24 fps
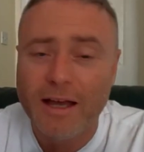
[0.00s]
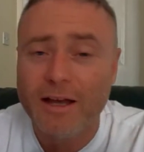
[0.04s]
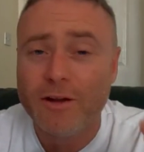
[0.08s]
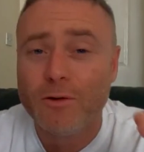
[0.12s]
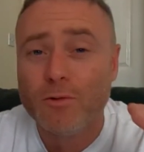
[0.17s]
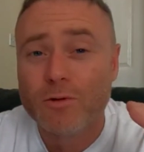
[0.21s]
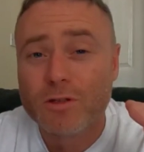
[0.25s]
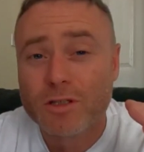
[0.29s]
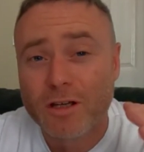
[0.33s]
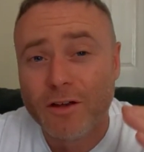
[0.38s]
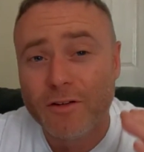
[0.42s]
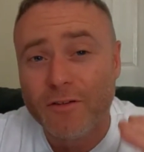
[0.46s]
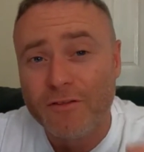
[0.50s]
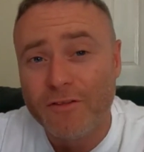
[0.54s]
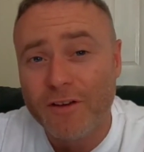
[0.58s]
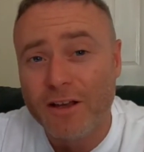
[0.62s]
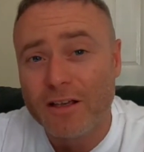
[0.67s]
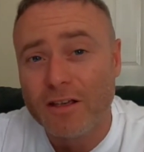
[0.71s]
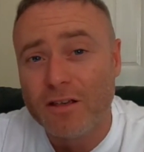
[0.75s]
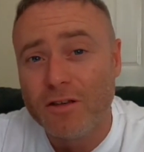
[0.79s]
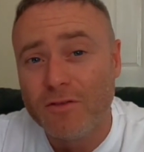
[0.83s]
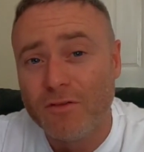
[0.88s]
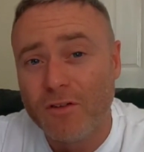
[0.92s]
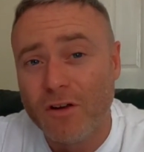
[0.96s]
And also,
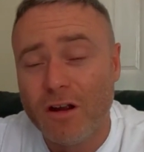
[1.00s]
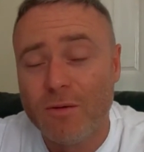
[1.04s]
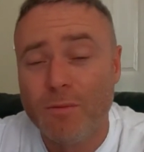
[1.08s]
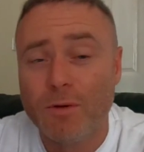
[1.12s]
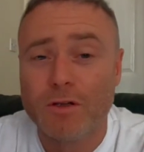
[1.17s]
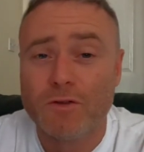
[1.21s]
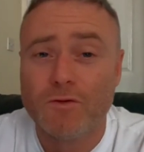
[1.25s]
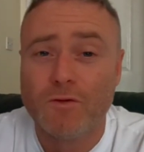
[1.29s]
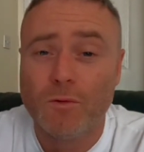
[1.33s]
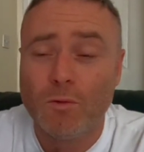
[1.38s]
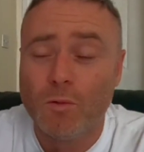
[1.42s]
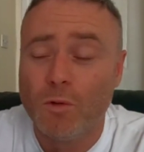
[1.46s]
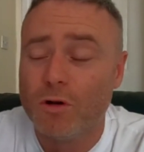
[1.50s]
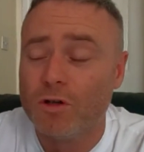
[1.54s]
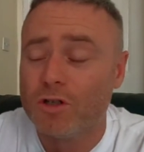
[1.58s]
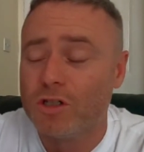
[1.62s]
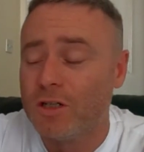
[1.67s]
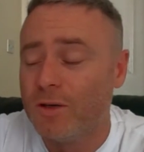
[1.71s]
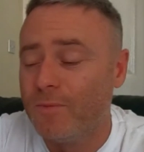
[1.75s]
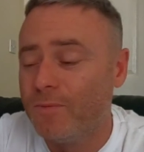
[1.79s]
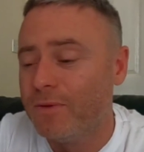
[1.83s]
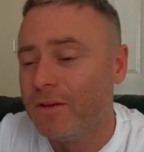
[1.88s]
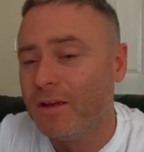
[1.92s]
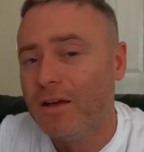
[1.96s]
thank you very much for
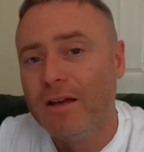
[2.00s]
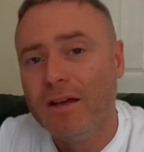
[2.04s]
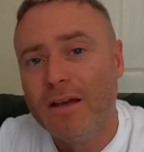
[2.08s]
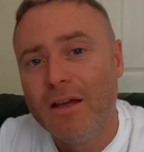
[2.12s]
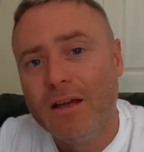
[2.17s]
watching.